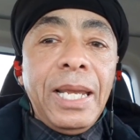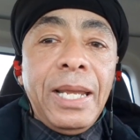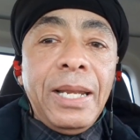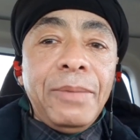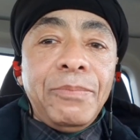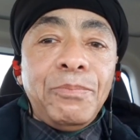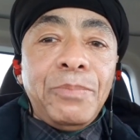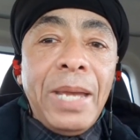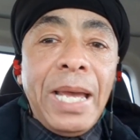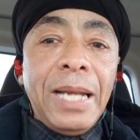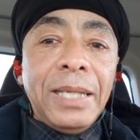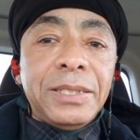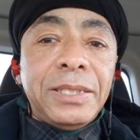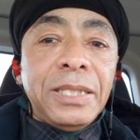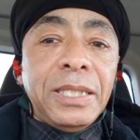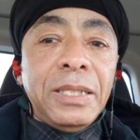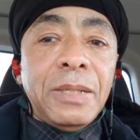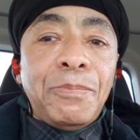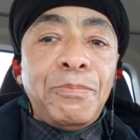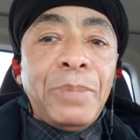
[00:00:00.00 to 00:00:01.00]

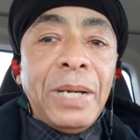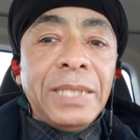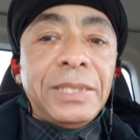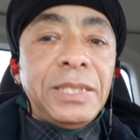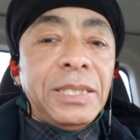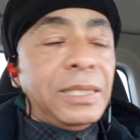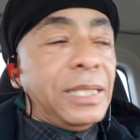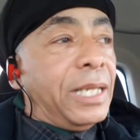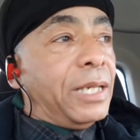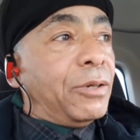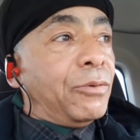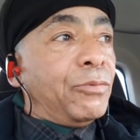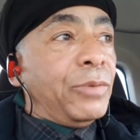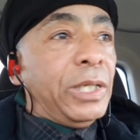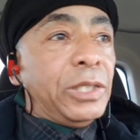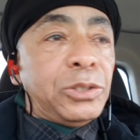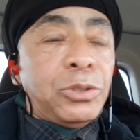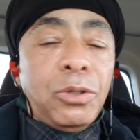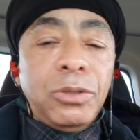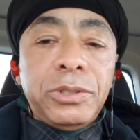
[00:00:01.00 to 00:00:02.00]
balancing the budget and the
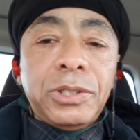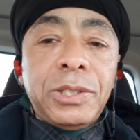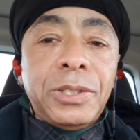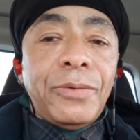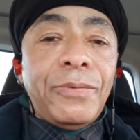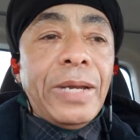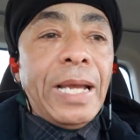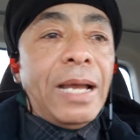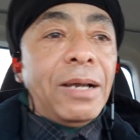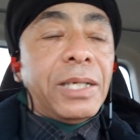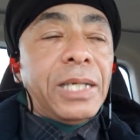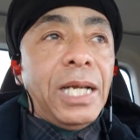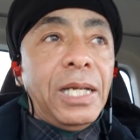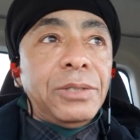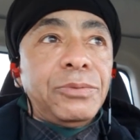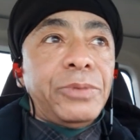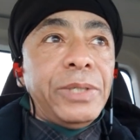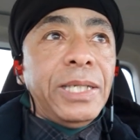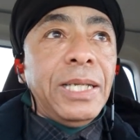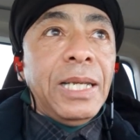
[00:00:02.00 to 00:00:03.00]
resources of our
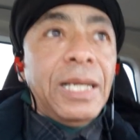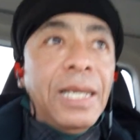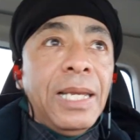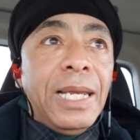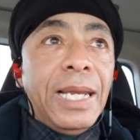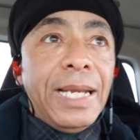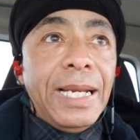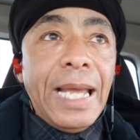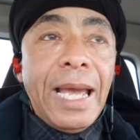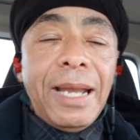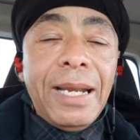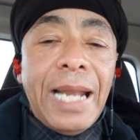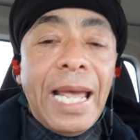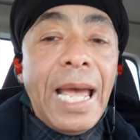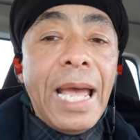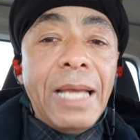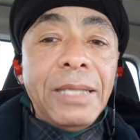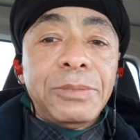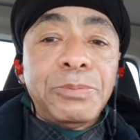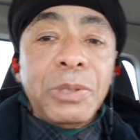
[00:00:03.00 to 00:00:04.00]
country and our
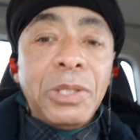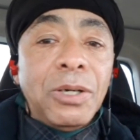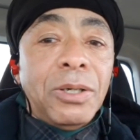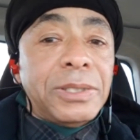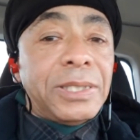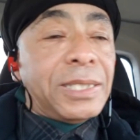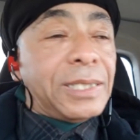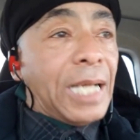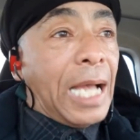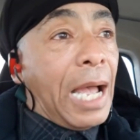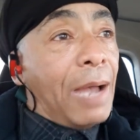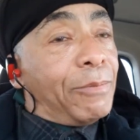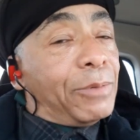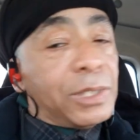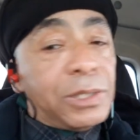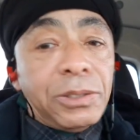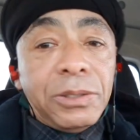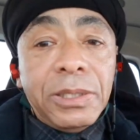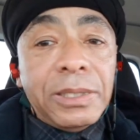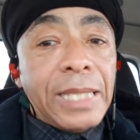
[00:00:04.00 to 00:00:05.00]
lives, because it's
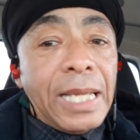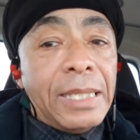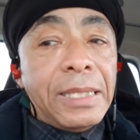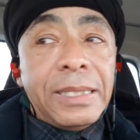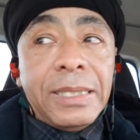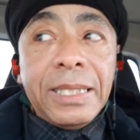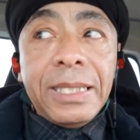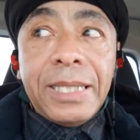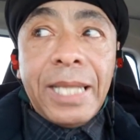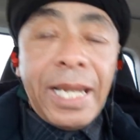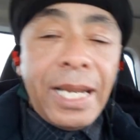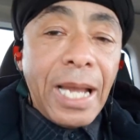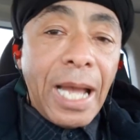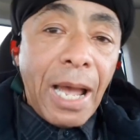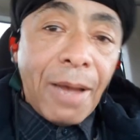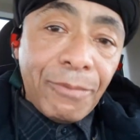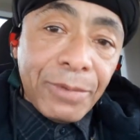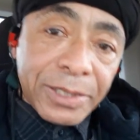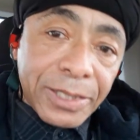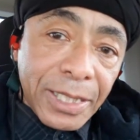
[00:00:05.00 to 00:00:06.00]
obvious that they
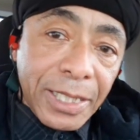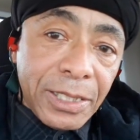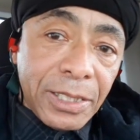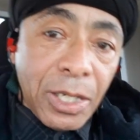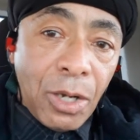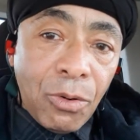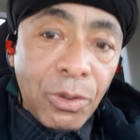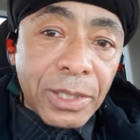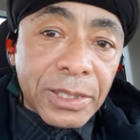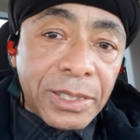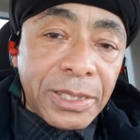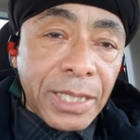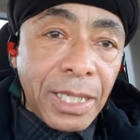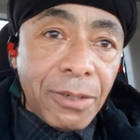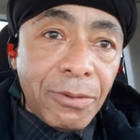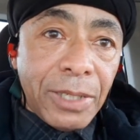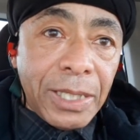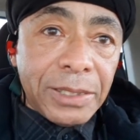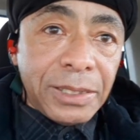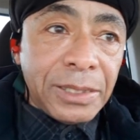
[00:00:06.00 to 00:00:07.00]
obviously don't
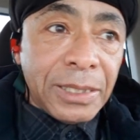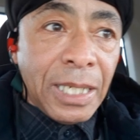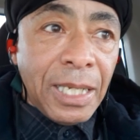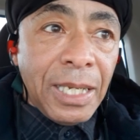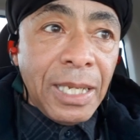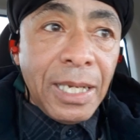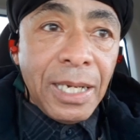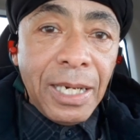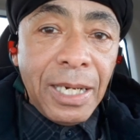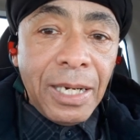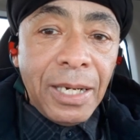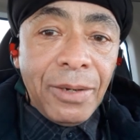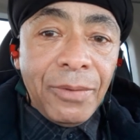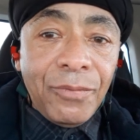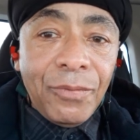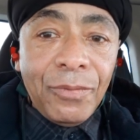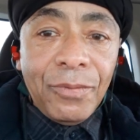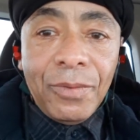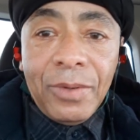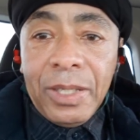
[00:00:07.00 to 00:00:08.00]
consider us
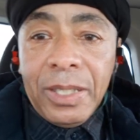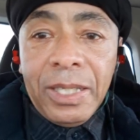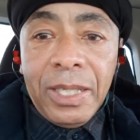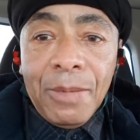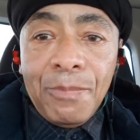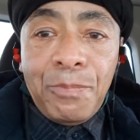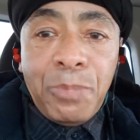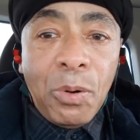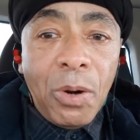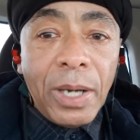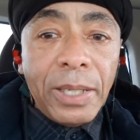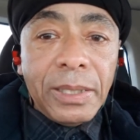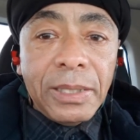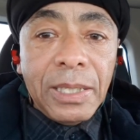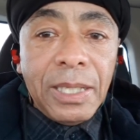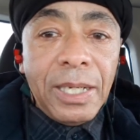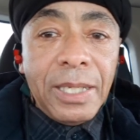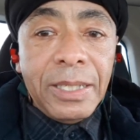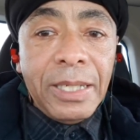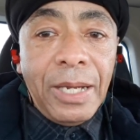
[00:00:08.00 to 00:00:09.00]
important
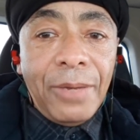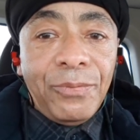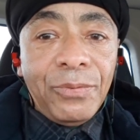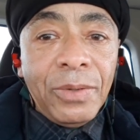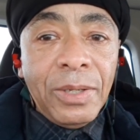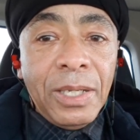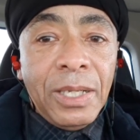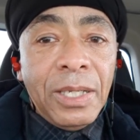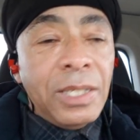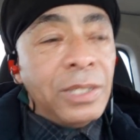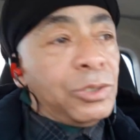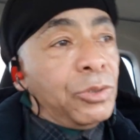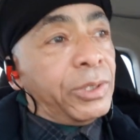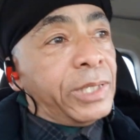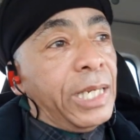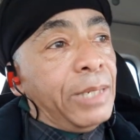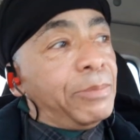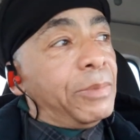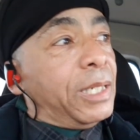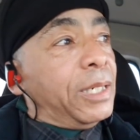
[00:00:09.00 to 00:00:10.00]
enough to
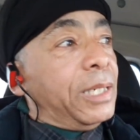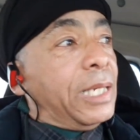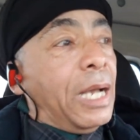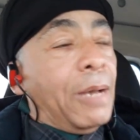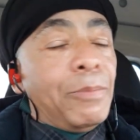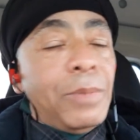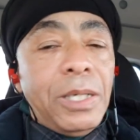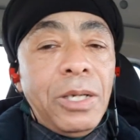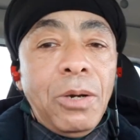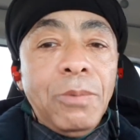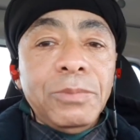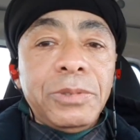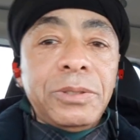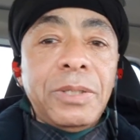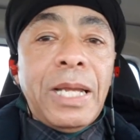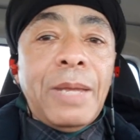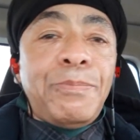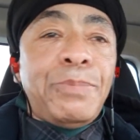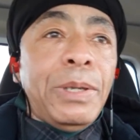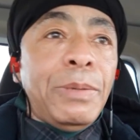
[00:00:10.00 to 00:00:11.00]
keep the government open so
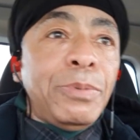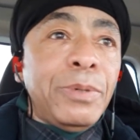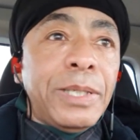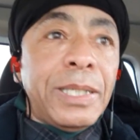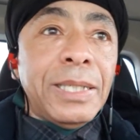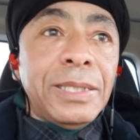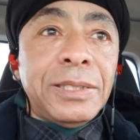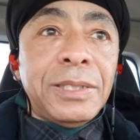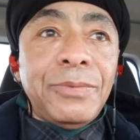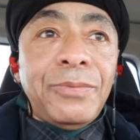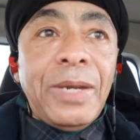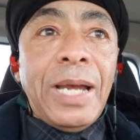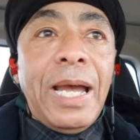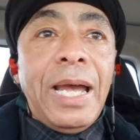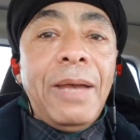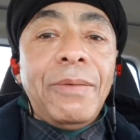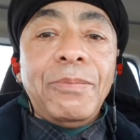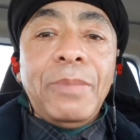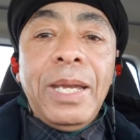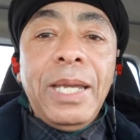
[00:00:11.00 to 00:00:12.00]
that people can
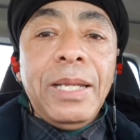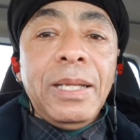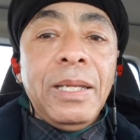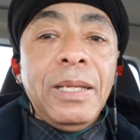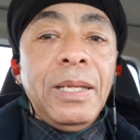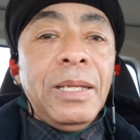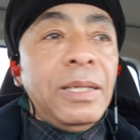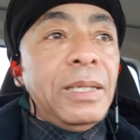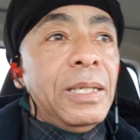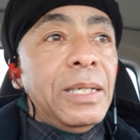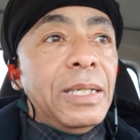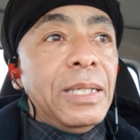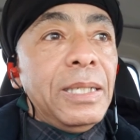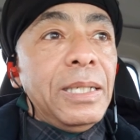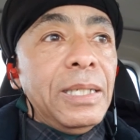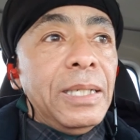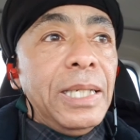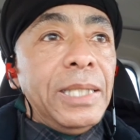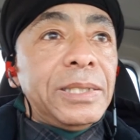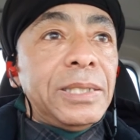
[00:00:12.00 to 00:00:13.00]
survive, man.
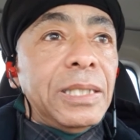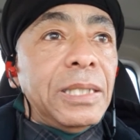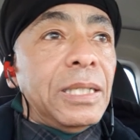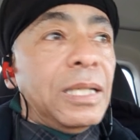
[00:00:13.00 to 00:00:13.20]
Listen,